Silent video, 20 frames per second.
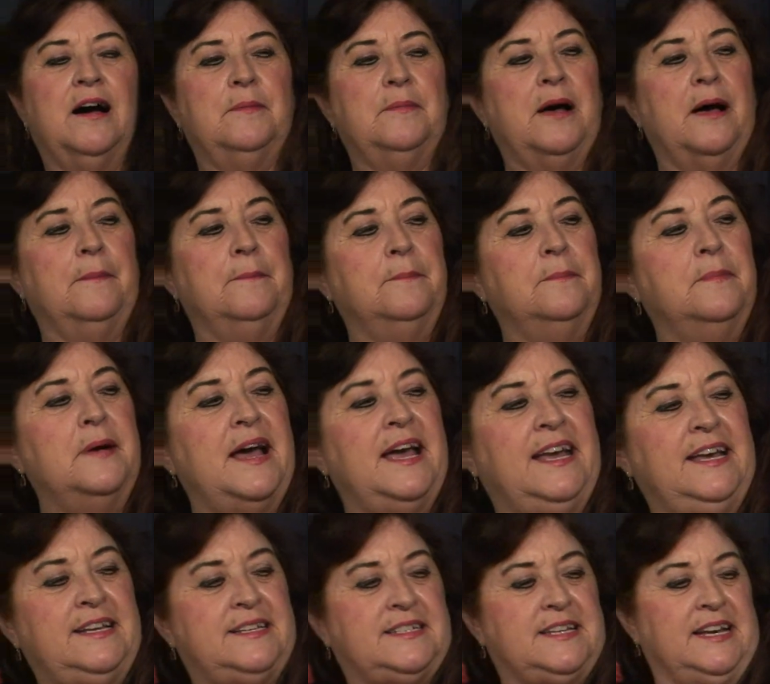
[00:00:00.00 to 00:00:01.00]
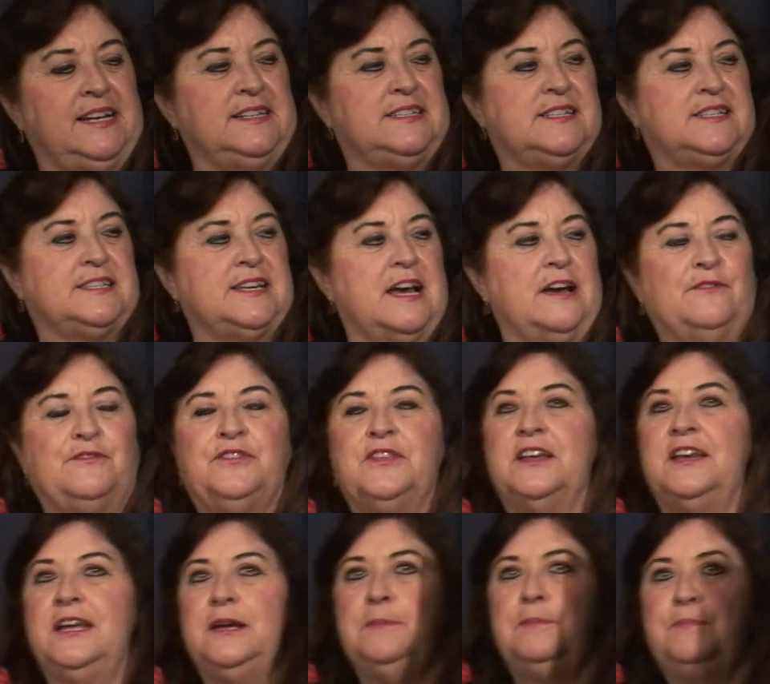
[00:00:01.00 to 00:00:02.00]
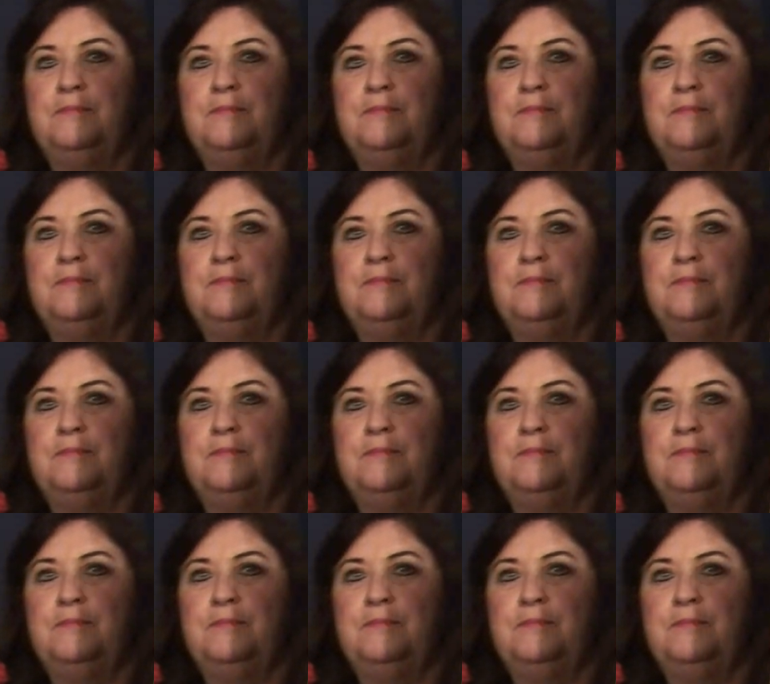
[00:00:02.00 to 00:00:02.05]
Amazing stuff that he